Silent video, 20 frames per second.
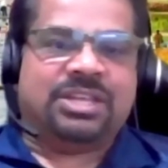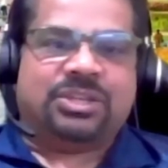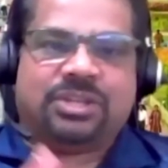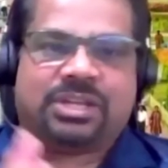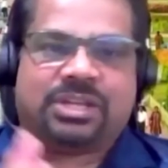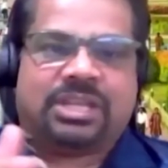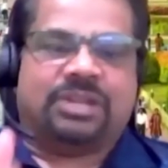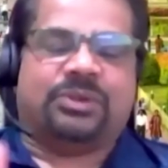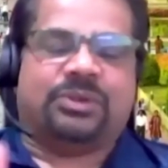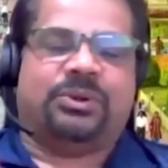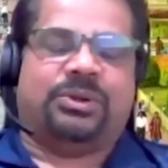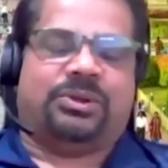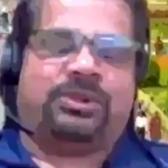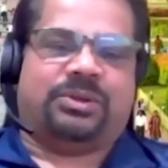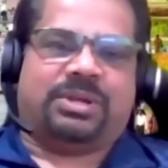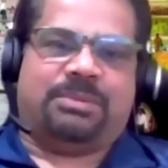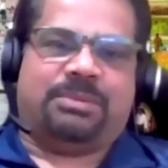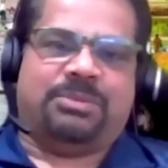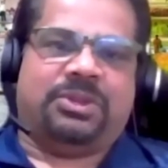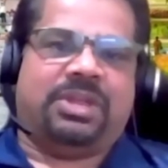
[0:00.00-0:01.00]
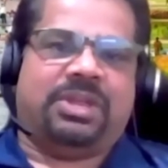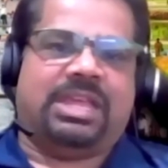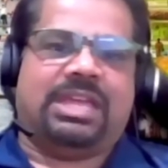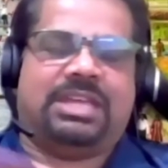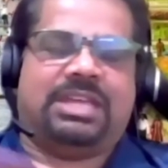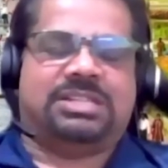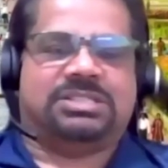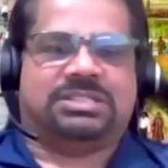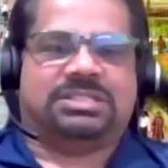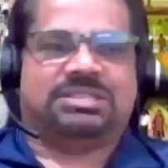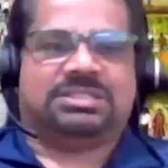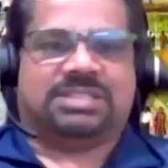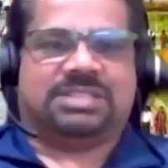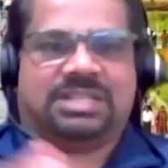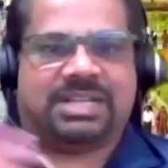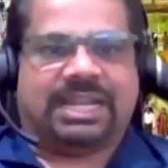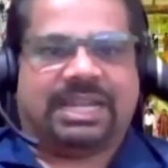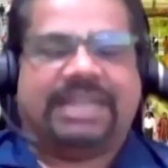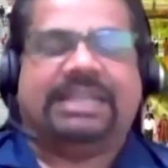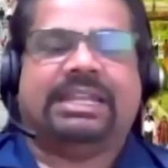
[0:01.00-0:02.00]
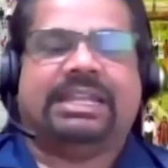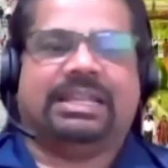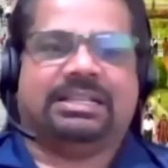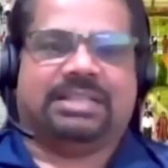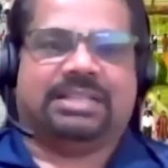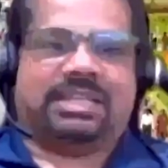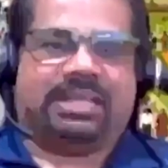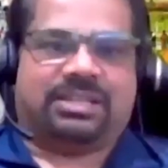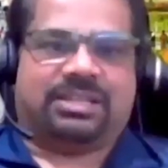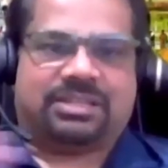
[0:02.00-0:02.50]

You can go into communications and writing, like